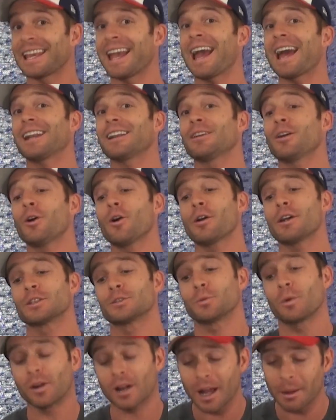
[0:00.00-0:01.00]
category
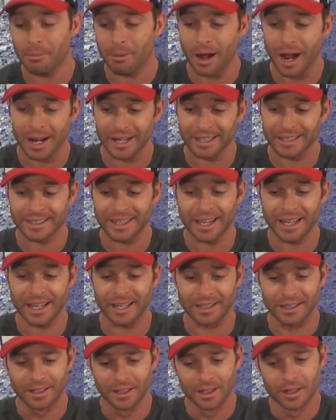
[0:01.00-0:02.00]
is what I bought
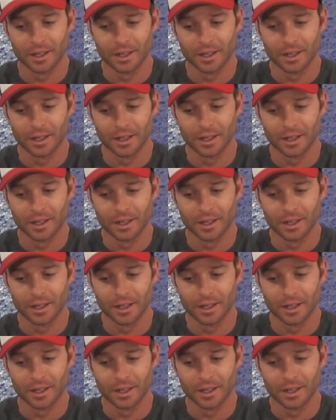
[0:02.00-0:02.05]
again.